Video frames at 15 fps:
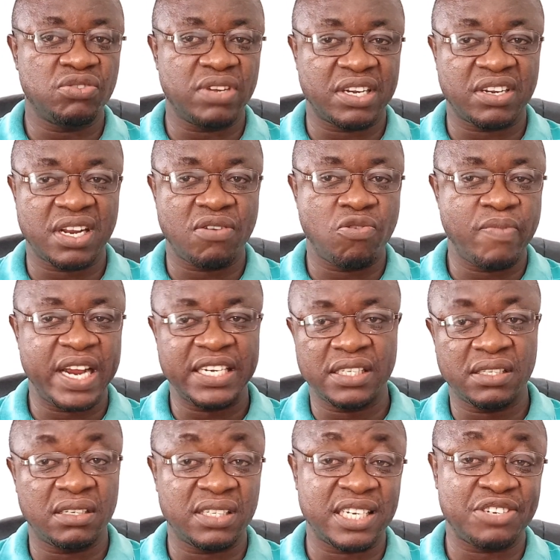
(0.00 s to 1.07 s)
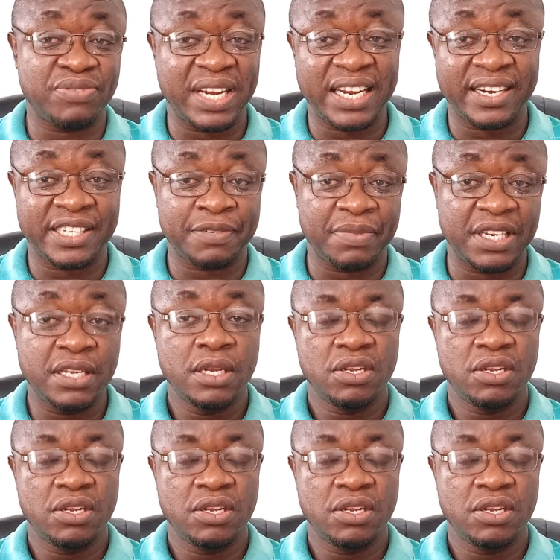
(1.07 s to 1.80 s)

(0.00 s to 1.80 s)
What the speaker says: to another woman, it's not sexual harassment.